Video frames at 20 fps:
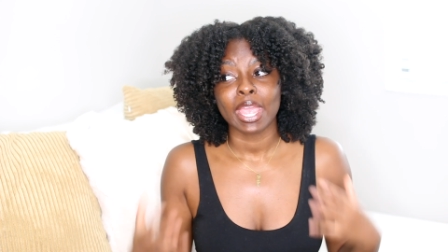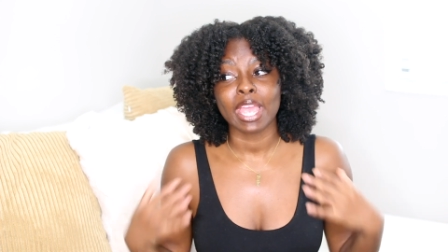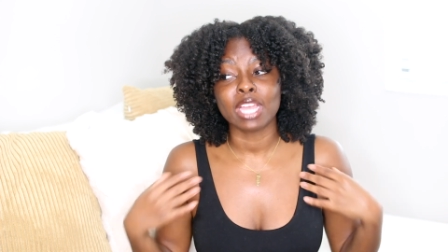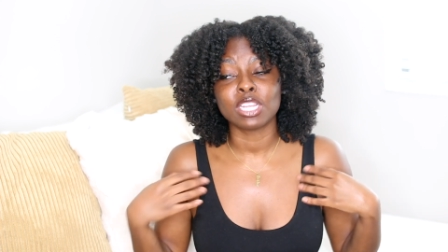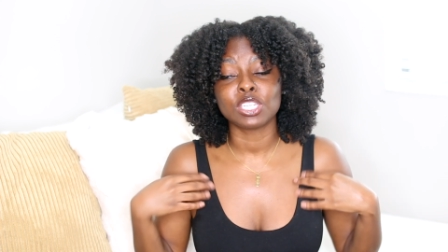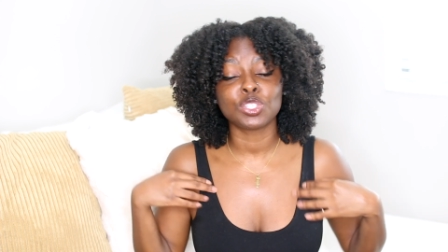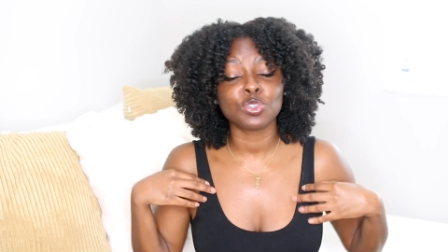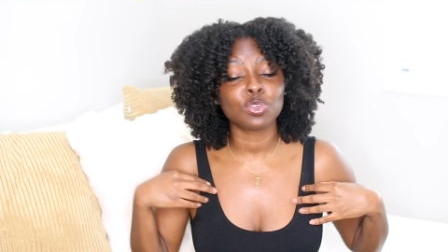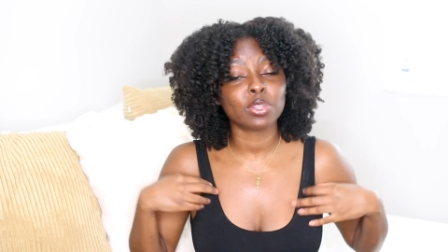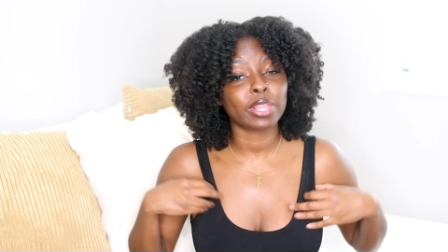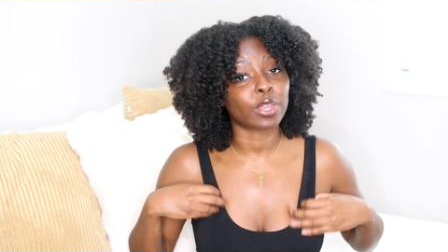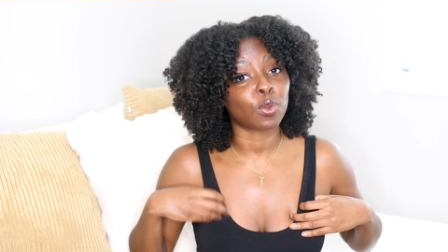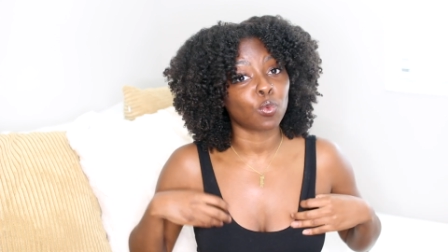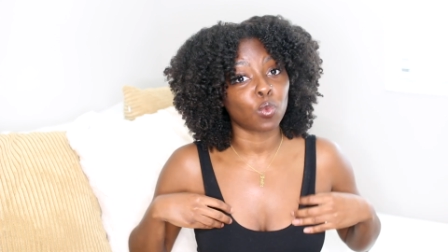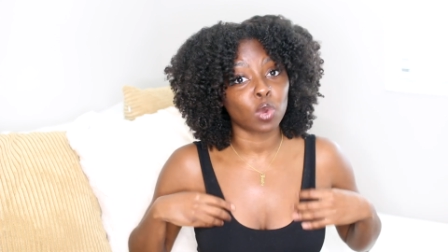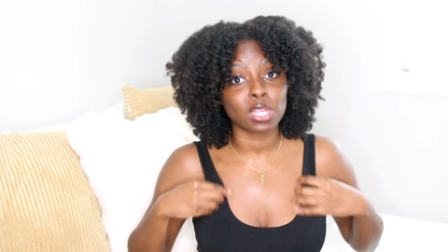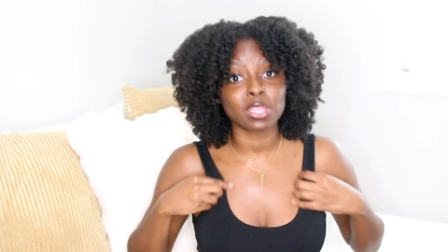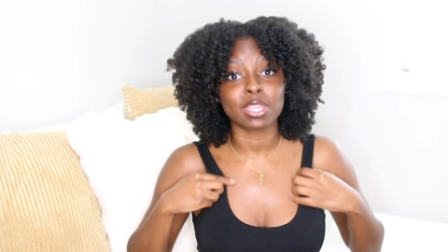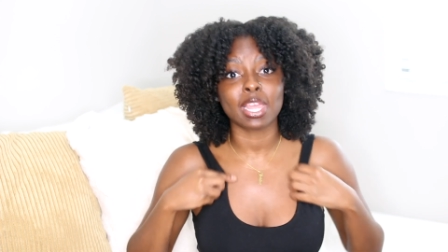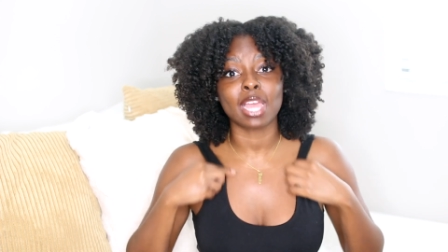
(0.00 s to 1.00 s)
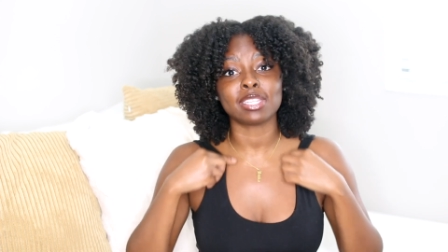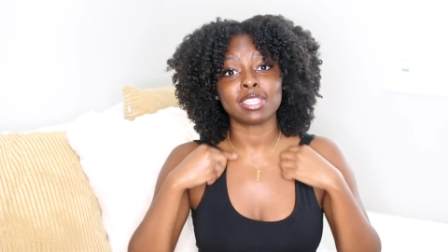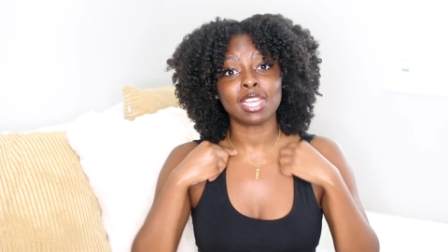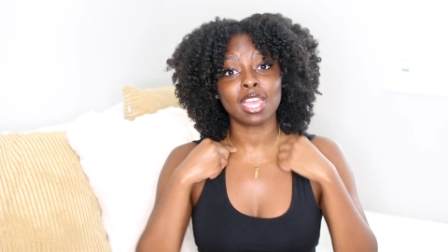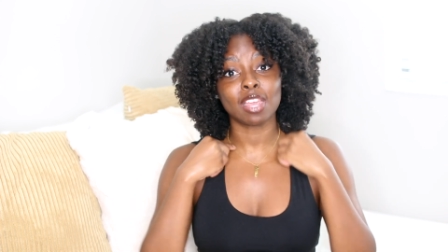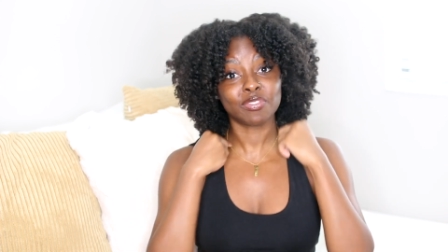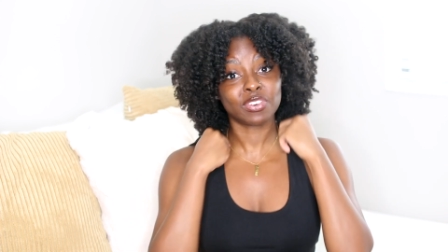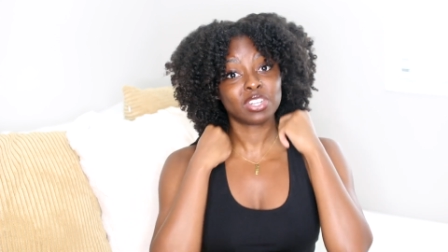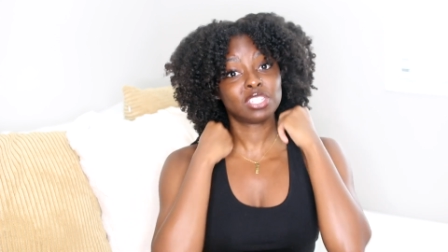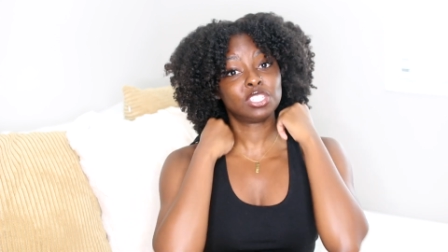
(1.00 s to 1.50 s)
and do like one last
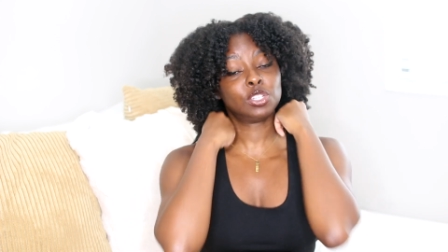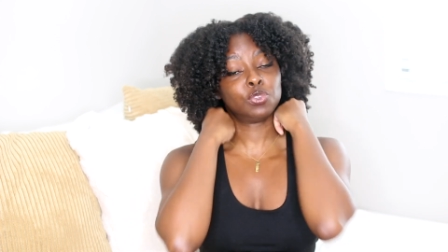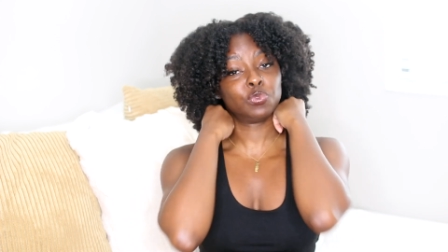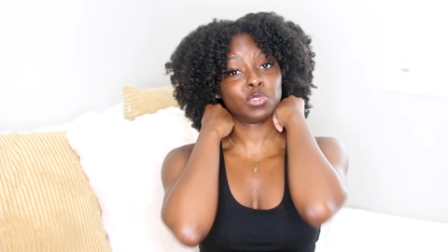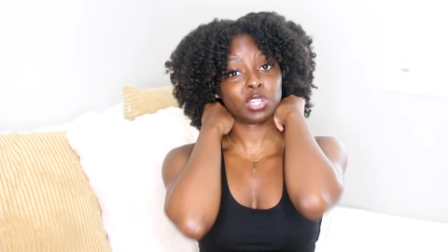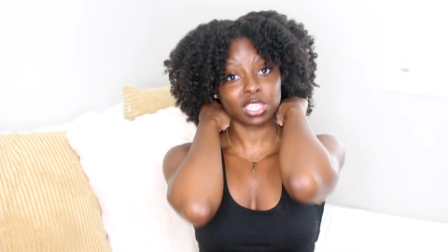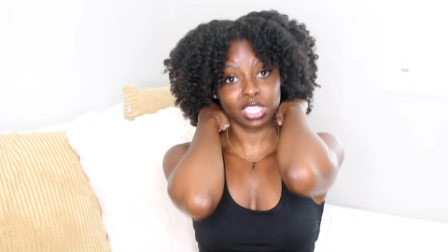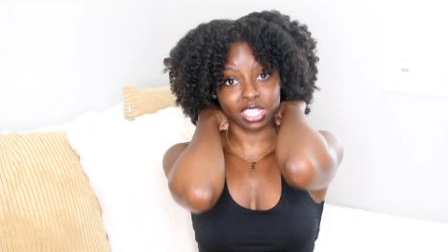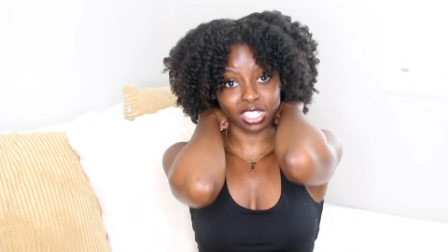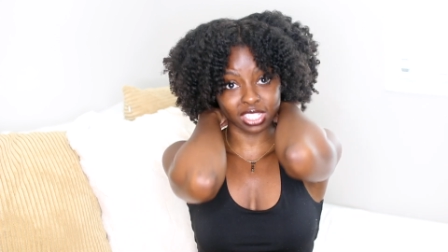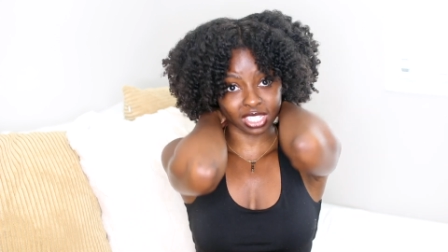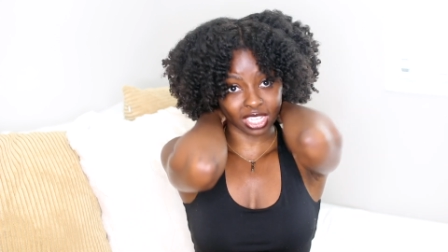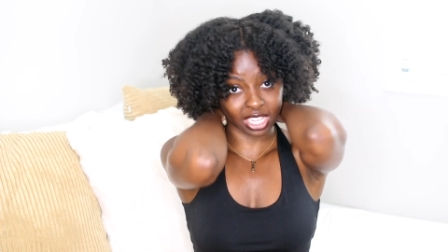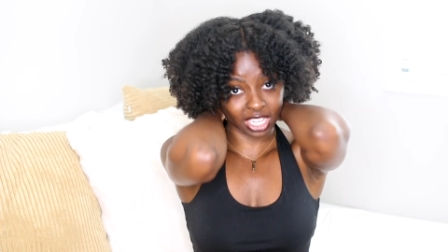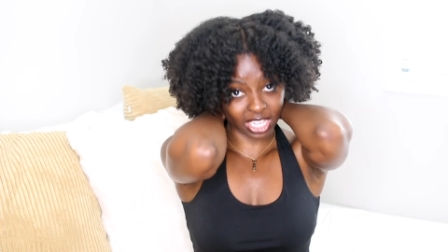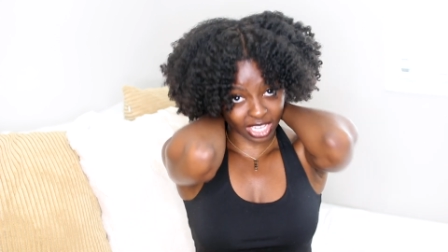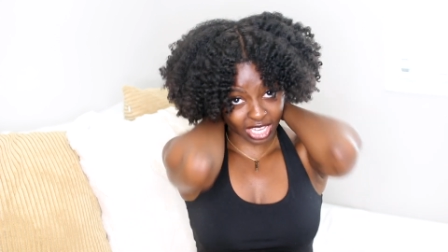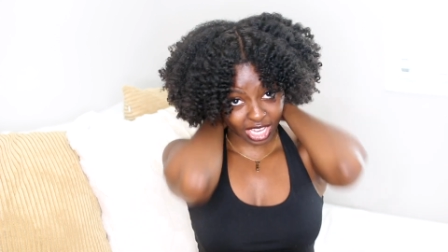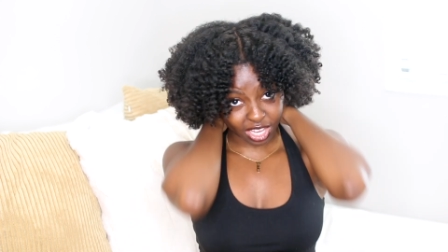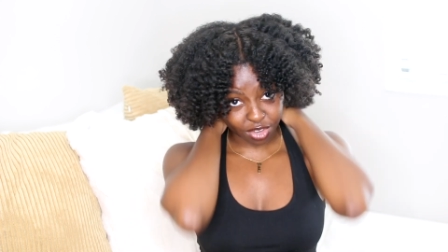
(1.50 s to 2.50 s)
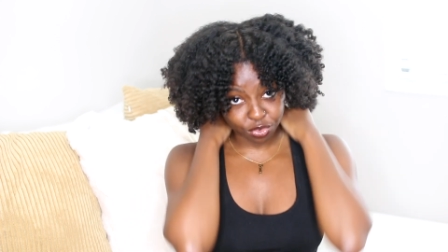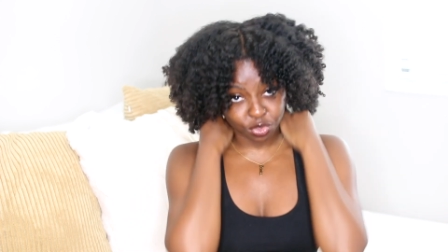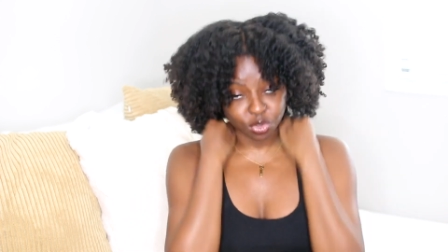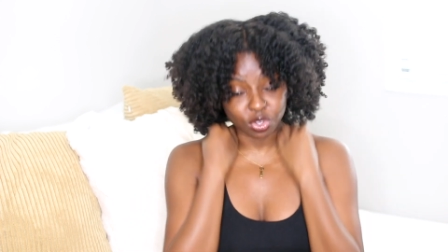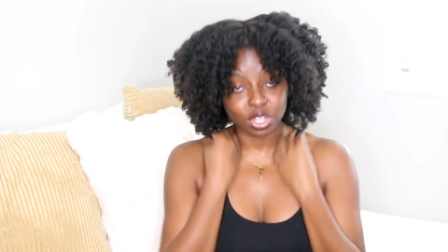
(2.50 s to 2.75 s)
effort to really see if